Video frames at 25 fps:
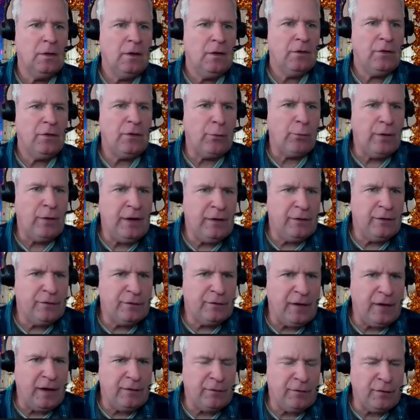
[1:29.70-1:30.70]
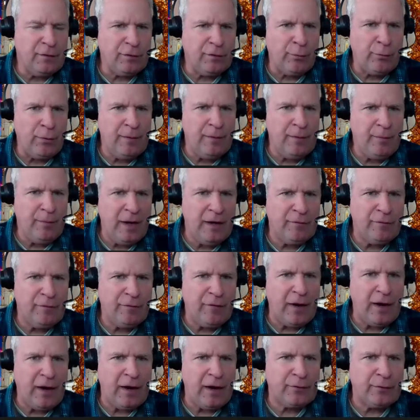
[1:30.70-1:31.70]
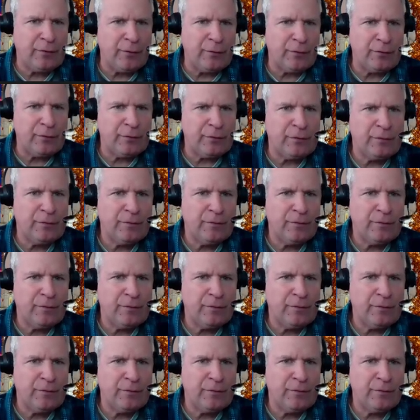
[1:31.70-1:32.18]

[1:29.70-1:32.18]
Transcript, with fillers: The reading states that 3 main factors